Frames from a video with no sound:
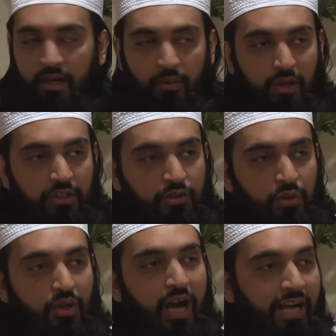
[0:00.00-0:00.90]
When he
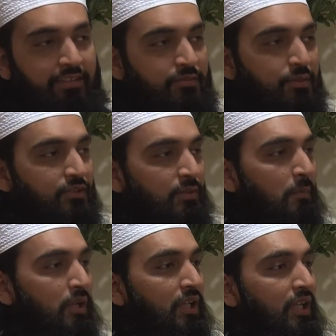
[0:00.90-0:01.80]
shook hands with
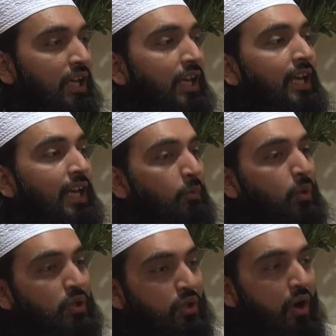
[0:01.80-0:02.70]
somebody, he
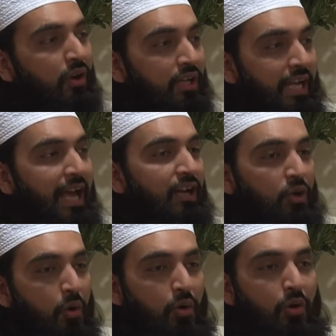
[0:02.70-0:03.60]
would not let
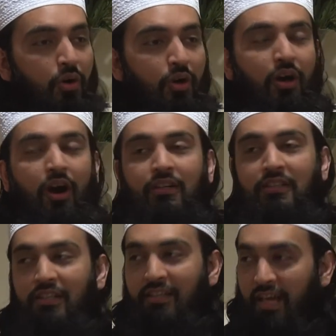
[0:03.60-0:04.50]
go
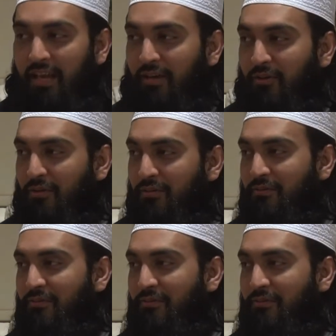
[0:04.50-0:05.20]
until they let go.